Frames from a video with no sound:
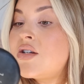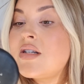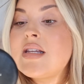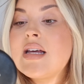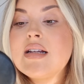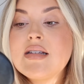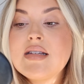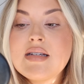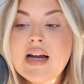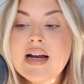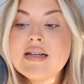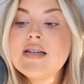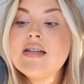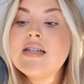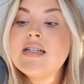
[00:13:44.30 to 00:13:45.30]
just that it's
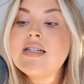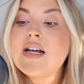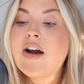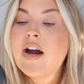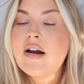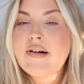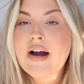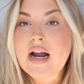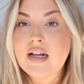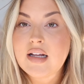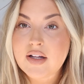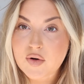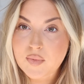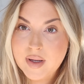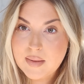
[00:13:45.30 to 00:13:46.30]
starting to deteriorate a
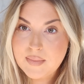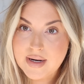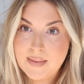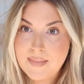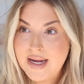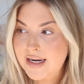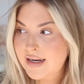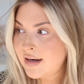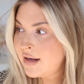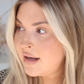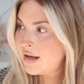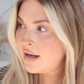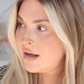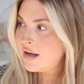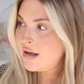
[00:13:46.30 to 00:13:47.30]
little bit, but I mean,
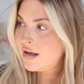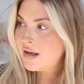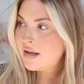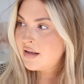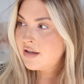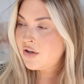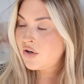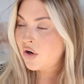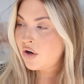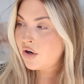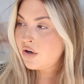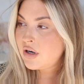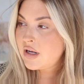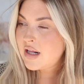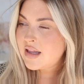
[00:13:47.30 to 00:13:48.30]
you
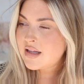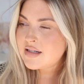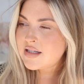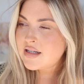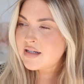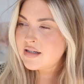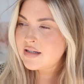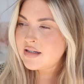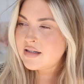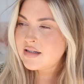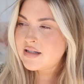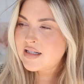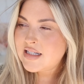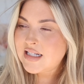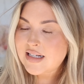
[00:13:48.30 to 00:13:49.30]
know, this
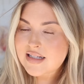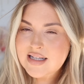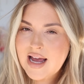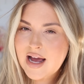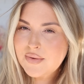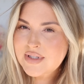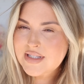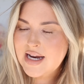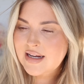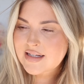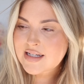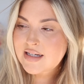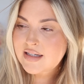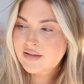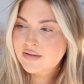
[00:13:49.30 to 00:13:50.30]
is 6 hours now,
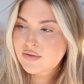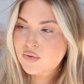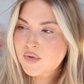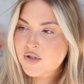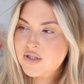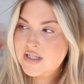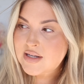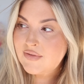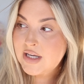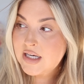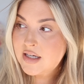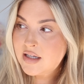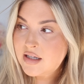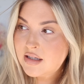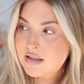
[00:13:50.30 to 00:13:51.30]
isn't it? Almost
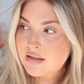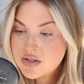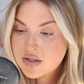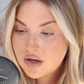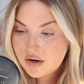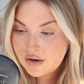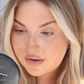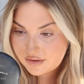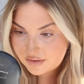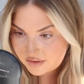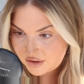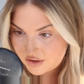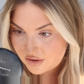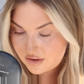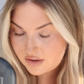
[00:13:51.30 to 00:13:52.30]
7. So,
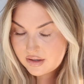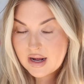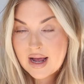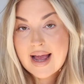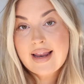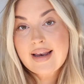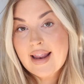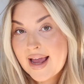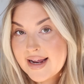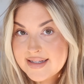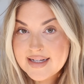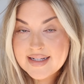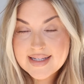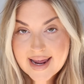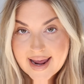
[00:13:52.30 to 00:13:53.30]
you know, I like
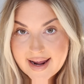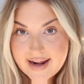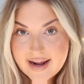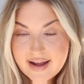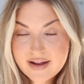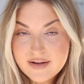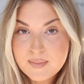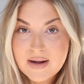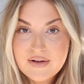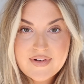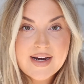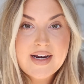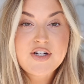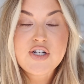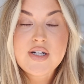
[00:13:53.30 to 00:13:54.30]
to say my
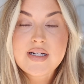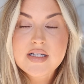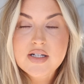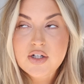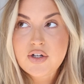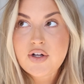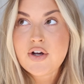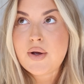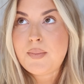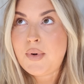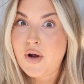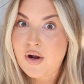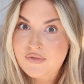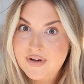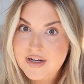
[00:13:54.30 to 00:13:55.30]
foundation needs to look
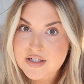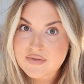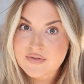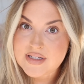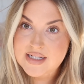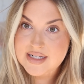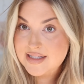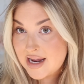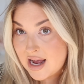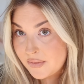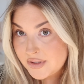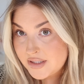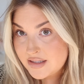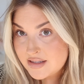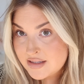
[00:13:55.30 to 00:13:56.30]
perfect for 6
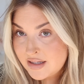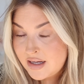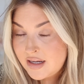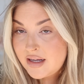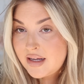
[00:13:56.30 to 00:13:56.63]
hours.